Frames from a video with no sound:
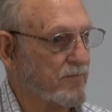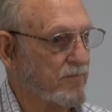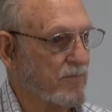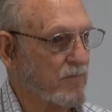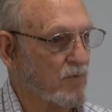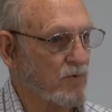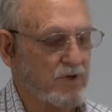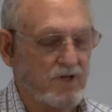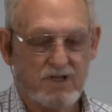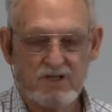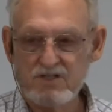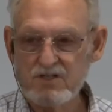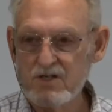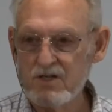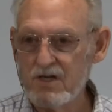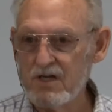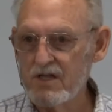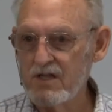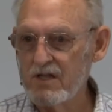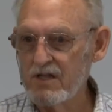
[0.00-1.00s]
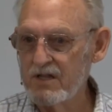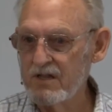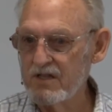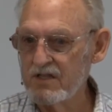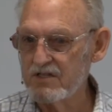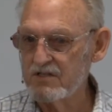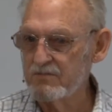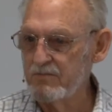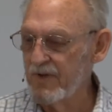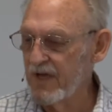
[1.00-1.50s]
when they saw
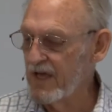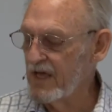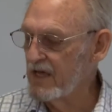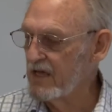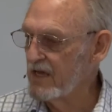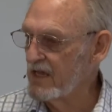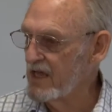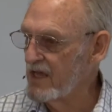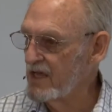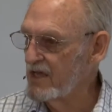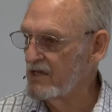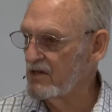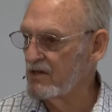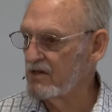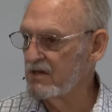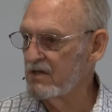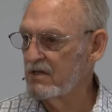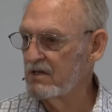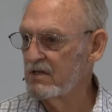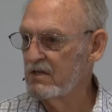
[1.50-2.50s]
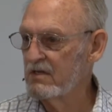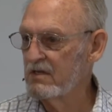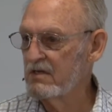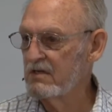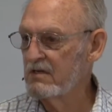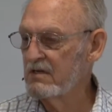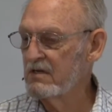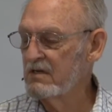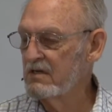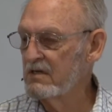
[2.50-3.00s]
this man healed
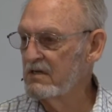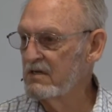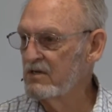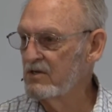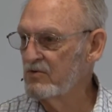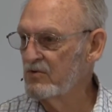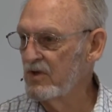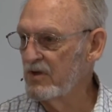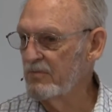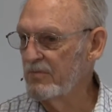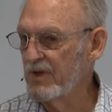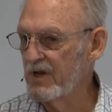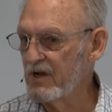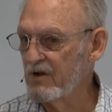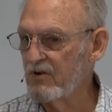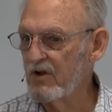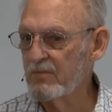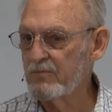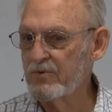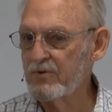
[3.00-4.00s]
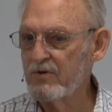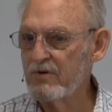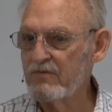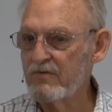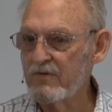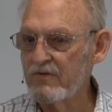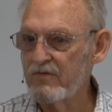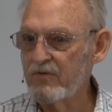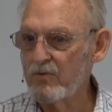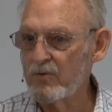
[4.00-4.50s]
who had been crippled
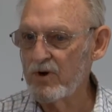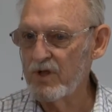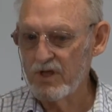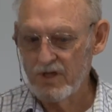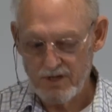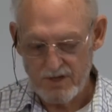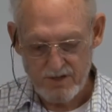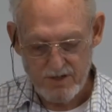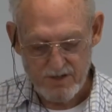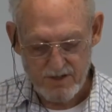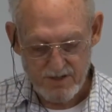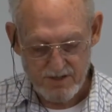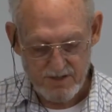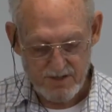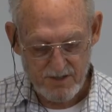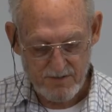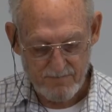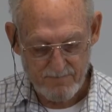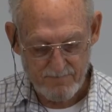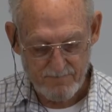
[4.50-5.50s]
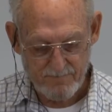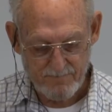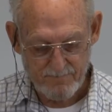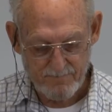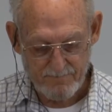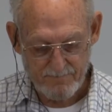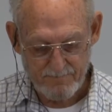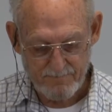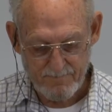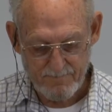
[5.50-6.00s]
for 40 years?
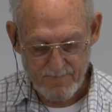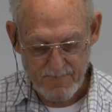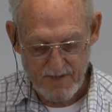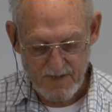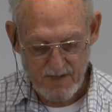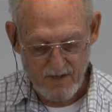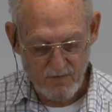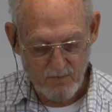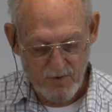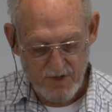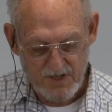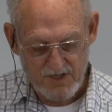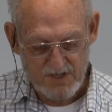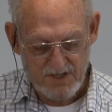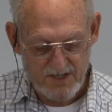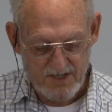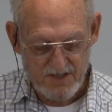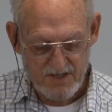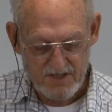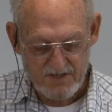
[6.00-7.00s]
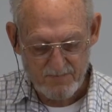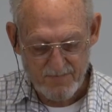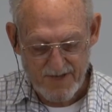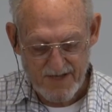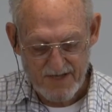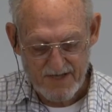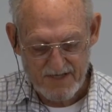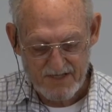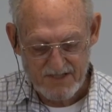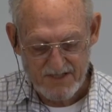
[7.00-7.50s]
We see this
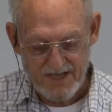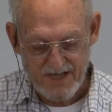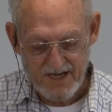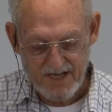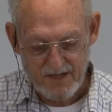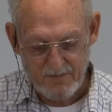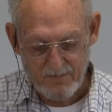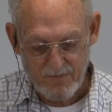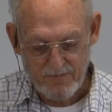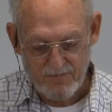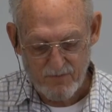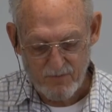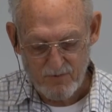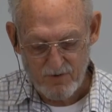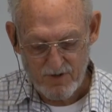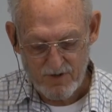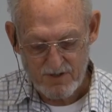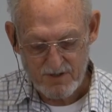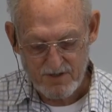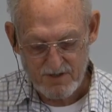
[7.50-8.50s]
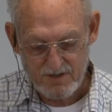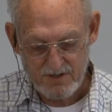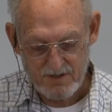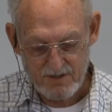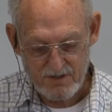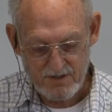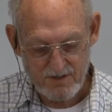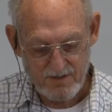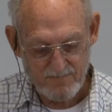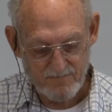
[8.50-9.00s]
man standing before us
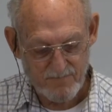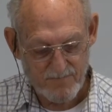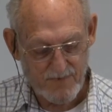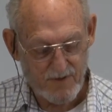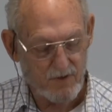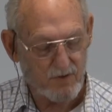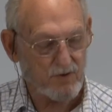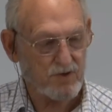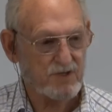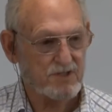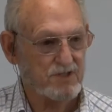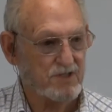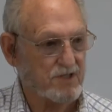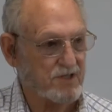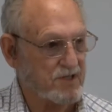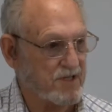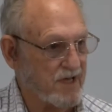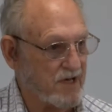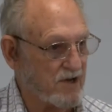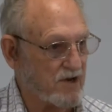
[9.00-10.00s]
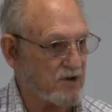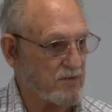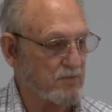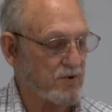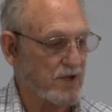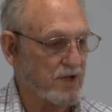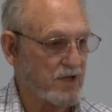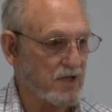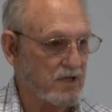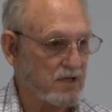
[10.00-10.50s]
who is
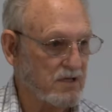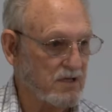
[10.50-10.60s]
undoubtedly